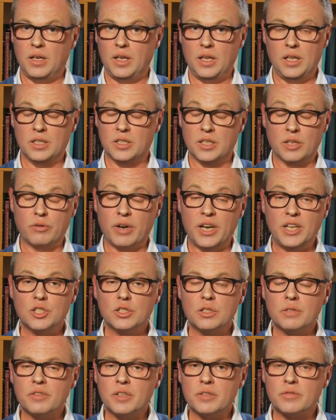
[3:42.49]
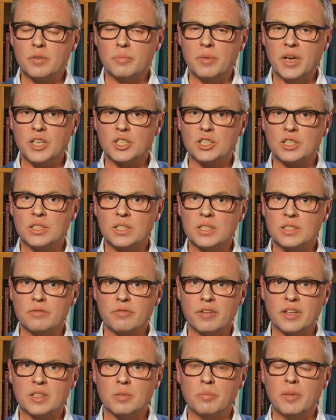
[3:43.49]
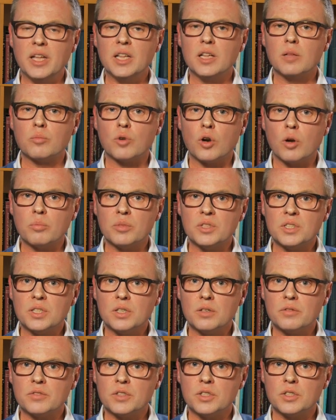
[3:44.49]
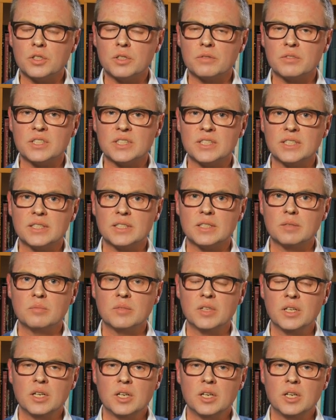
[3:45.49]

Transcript: Integration of information is a fundamental property of the nervous system,